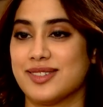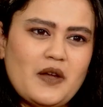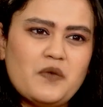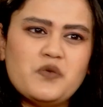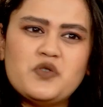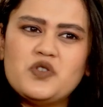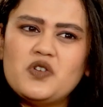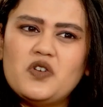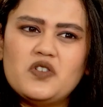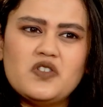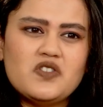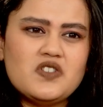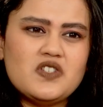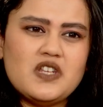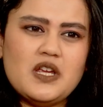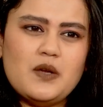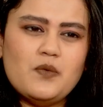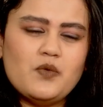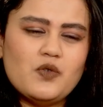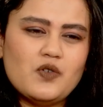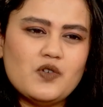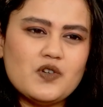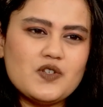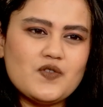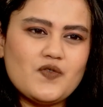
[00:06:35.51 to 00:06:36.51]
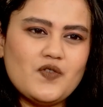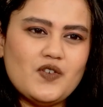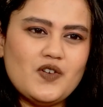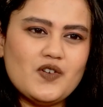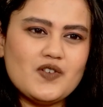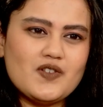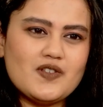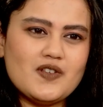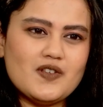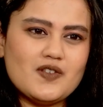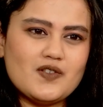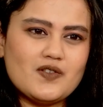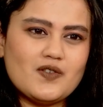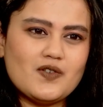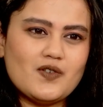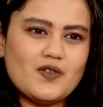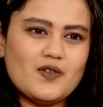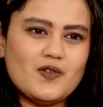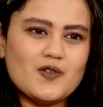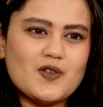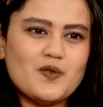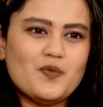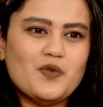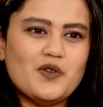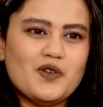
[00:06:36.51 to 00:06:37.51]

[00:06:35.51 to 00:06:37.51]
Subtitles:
I'm sure the same goes for your sister also,